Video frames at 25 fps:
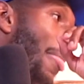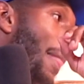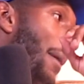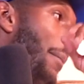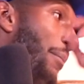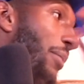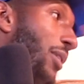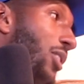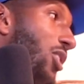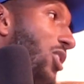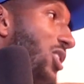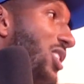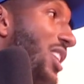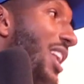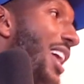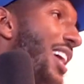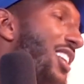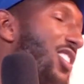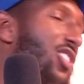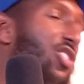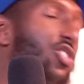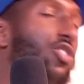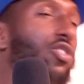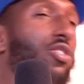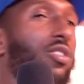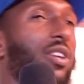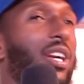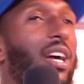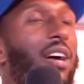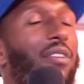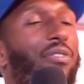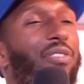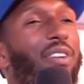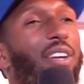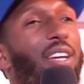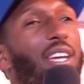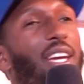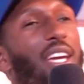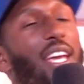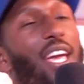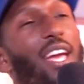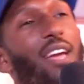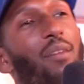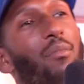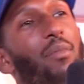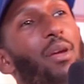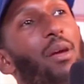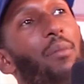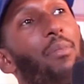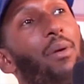Because of that story, I think it gave
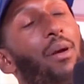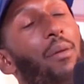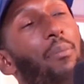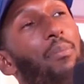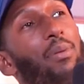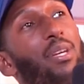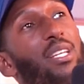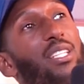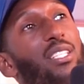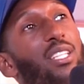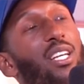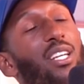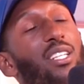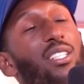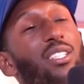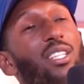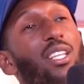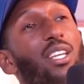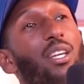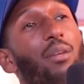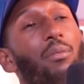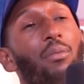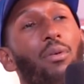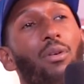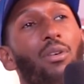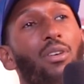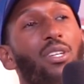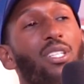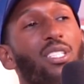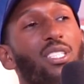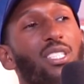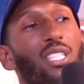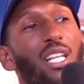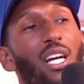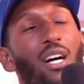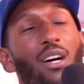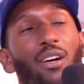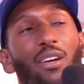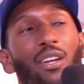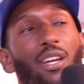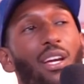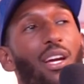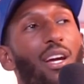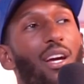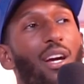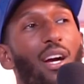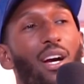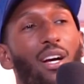me a bit of P T S D, bro. Because now, yeah,